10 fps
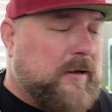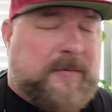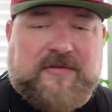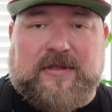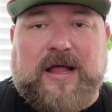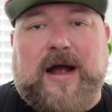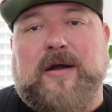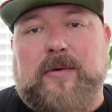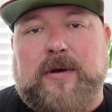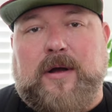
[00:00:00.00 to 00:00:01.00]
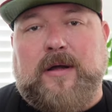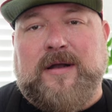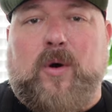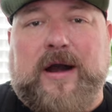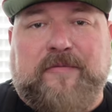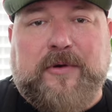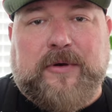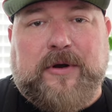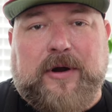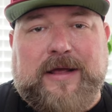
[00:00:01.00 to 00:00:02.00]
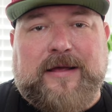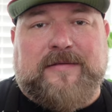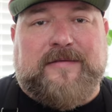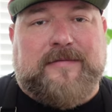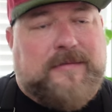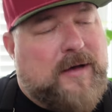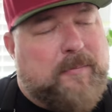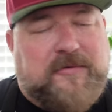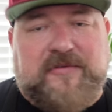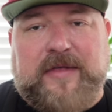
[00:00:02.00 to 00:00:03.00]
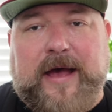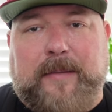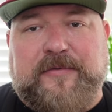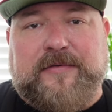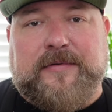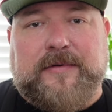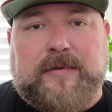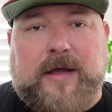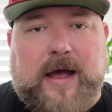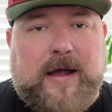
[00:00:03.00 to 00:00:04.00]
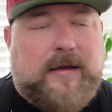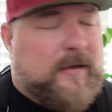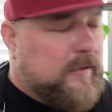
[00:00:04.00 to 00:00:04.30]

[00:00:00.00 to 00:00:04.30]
There's a lot going on. Quite a few ingredients, couple steps, okay?